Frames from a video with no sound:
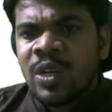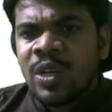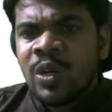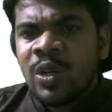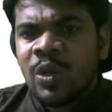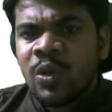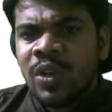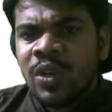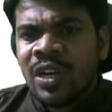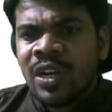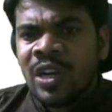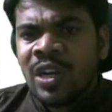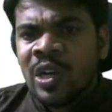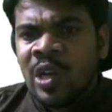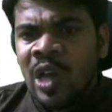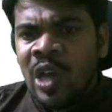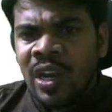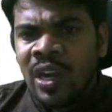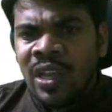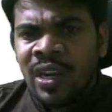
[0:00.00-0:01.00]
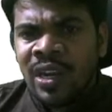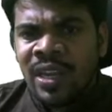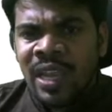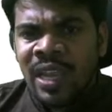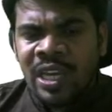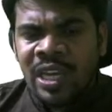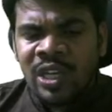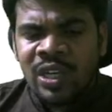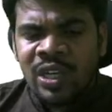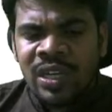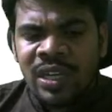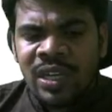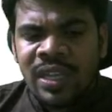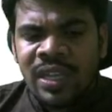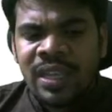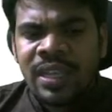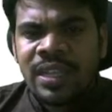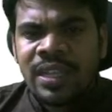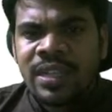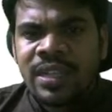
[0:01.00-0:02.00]
during dark reaction
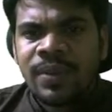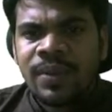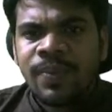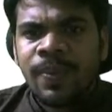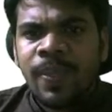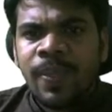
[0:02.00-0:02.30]
is.